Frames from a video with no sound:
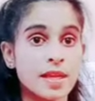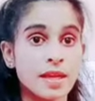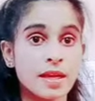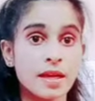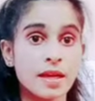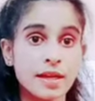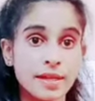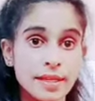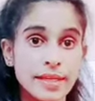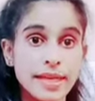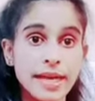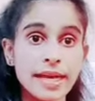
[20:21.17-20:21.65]

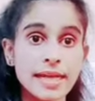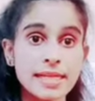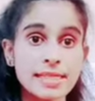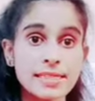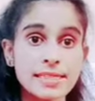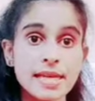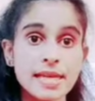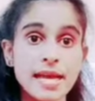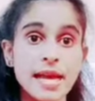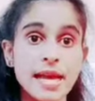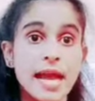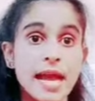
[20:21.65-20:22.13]
Yes,
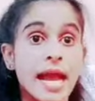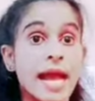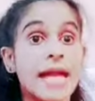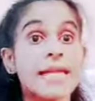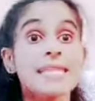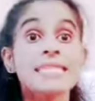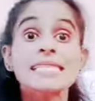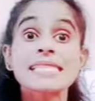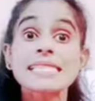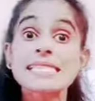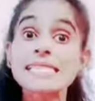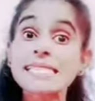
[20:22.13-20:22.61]
and
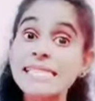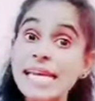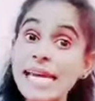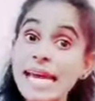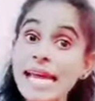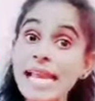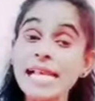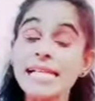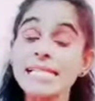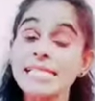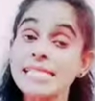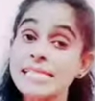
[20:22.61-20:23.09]
still,
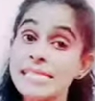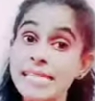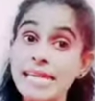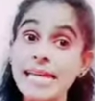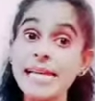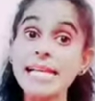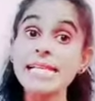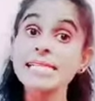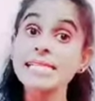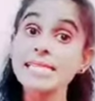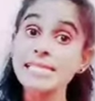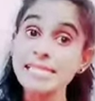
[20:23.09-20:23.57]

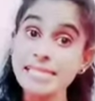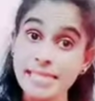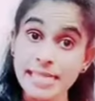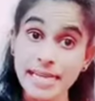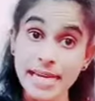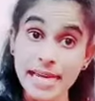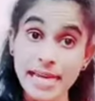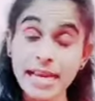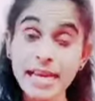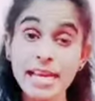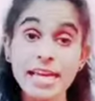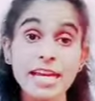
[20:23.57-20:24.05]

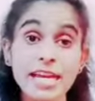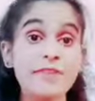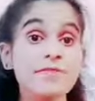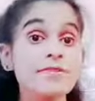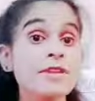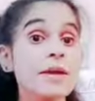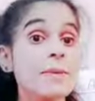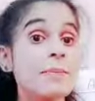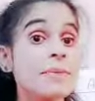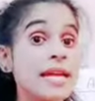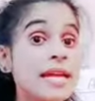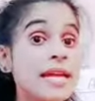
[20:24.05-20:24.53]
if the
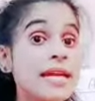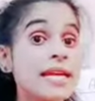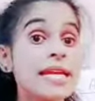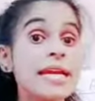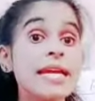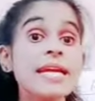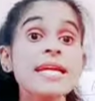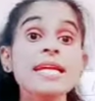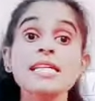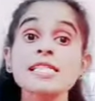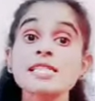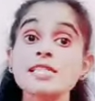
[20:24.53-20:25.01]
bleeding
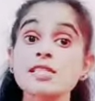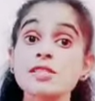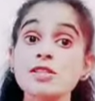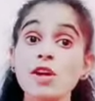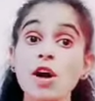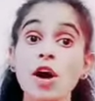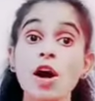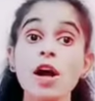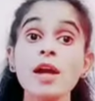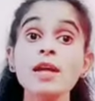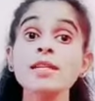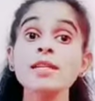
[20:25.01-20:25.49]
is
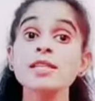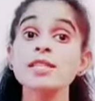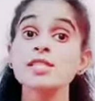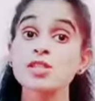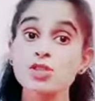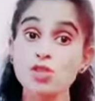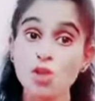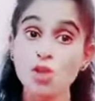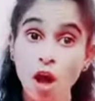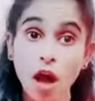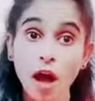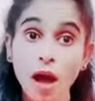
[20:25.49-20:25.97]
not
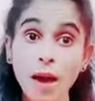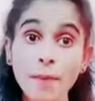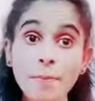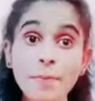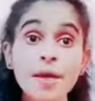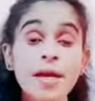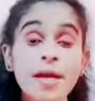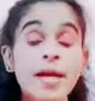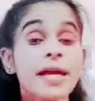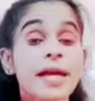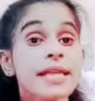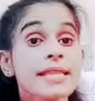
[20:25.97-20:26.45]
stopped,
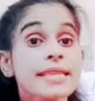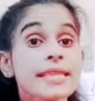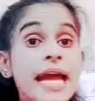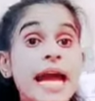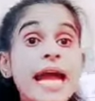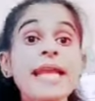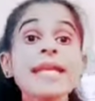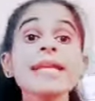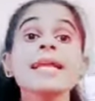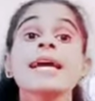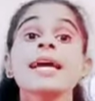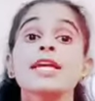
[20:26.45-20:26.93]
then
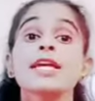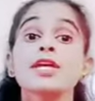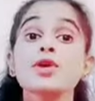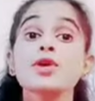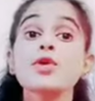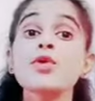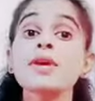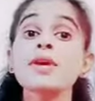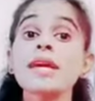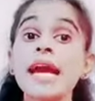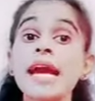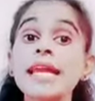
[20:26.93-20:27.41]
you
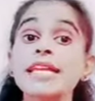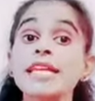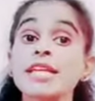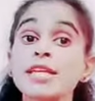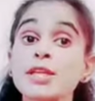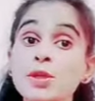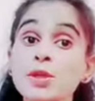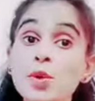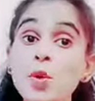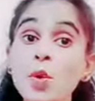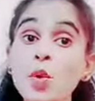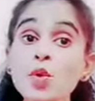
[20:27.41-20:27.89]
can
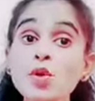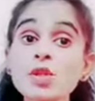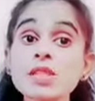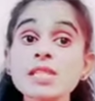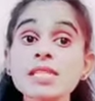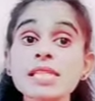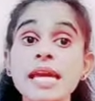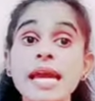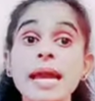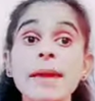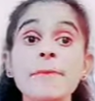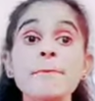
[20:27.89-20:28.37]
use
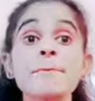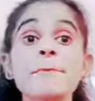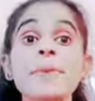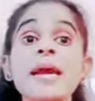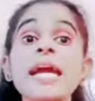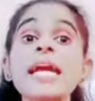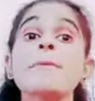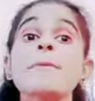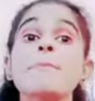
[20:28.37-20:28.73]
a big